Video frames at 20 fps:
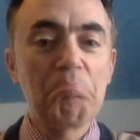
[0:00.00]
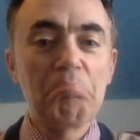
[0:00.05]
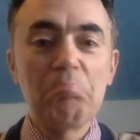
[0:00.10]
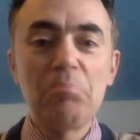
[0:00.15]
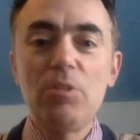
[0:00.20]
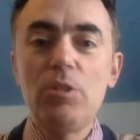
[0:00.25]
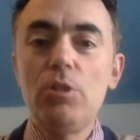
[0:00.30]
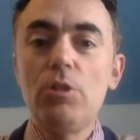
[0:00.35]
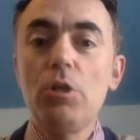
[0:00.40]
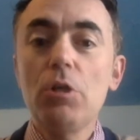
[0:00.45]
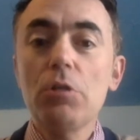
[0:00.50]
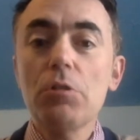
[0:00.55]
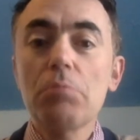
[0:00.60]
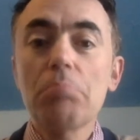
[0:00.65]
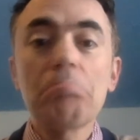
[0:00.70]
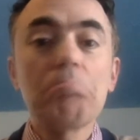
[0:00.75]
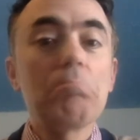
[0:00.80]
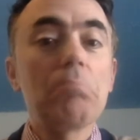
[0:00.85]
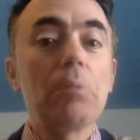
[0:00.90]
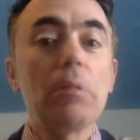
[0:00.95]
you just
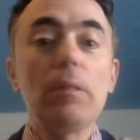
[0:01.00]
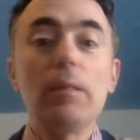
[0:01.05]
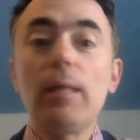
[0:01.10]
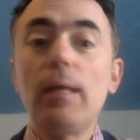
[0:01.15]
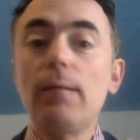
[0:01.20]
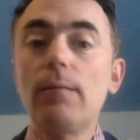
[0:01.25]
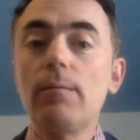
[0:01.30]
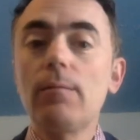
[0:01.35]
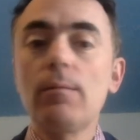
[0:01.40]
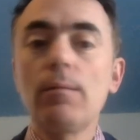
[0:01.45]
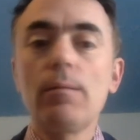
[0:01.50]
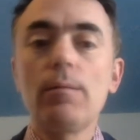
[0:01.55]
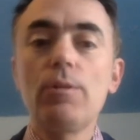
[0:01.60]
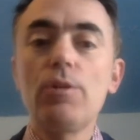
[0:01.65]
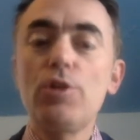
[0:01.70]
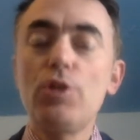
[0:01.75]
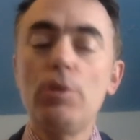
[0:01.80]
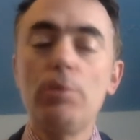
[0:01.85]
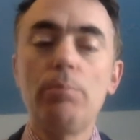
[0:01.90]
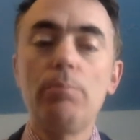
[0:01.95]
let the
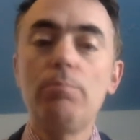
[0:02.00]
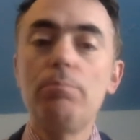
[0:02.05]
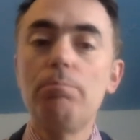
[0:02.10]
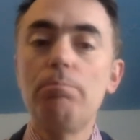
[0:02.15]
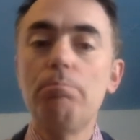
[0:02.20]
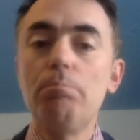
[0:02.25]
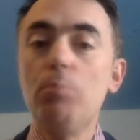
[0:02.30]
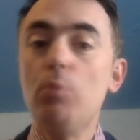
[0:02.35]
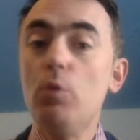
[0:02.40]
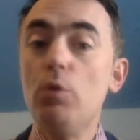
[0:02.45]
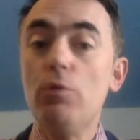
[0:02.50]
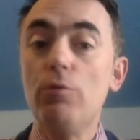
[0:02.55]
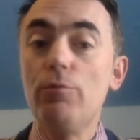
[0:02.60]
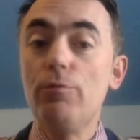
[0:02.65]
ship move.